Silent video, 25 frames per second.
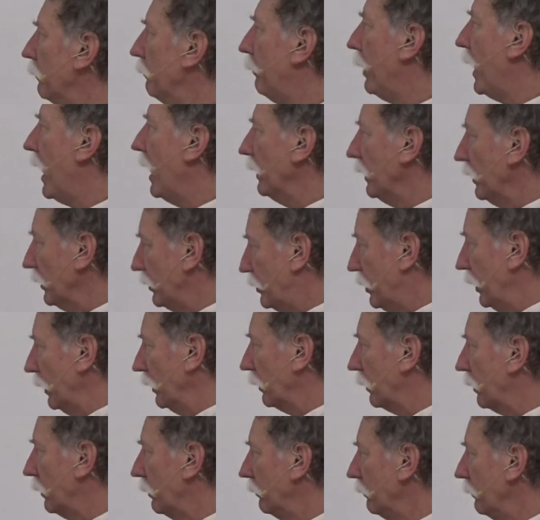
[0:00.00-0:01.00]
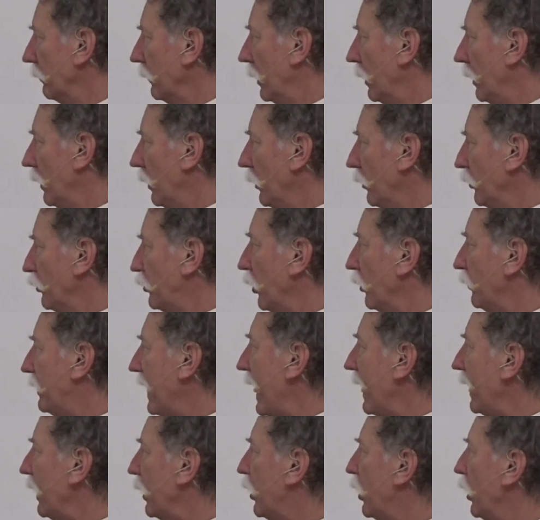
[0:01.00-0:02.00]
politic so
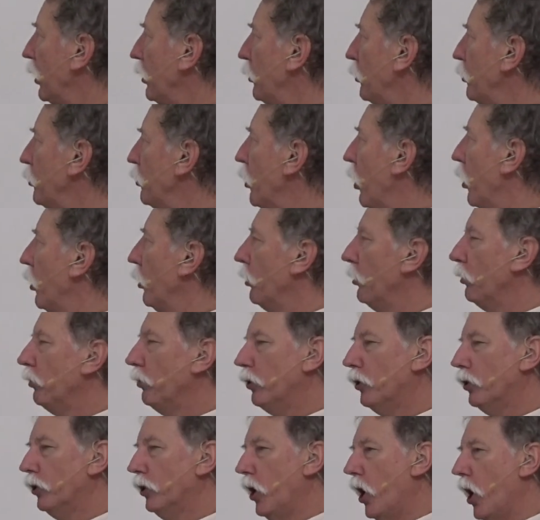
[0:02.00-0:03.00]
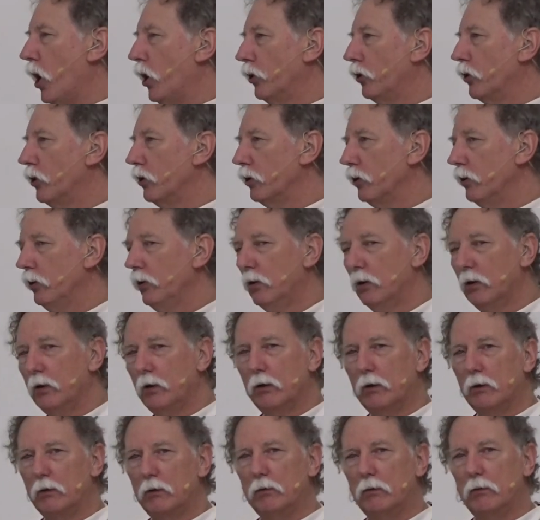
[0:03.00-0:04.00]
that it can no longer
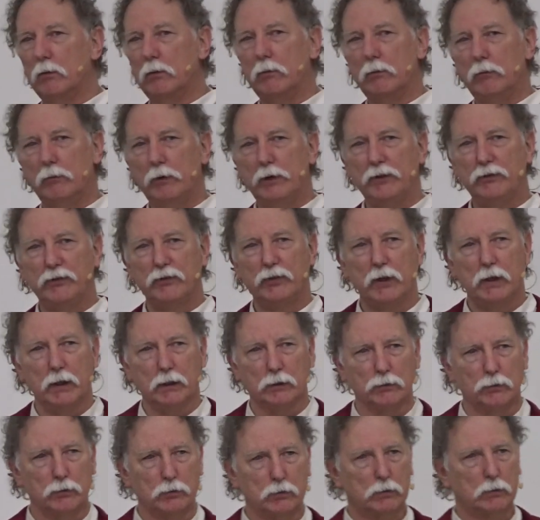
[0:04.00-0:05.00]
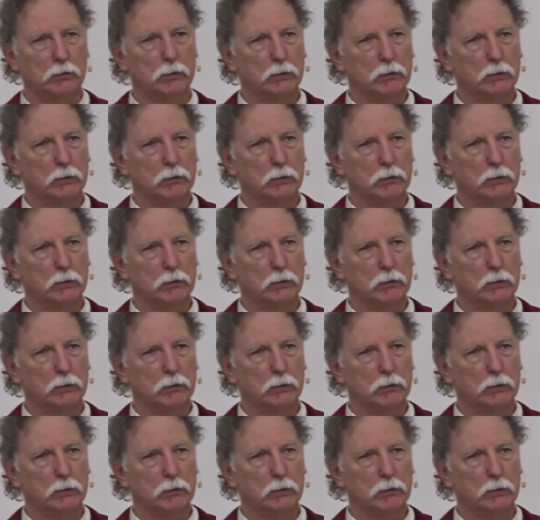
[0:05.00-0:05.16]
resist.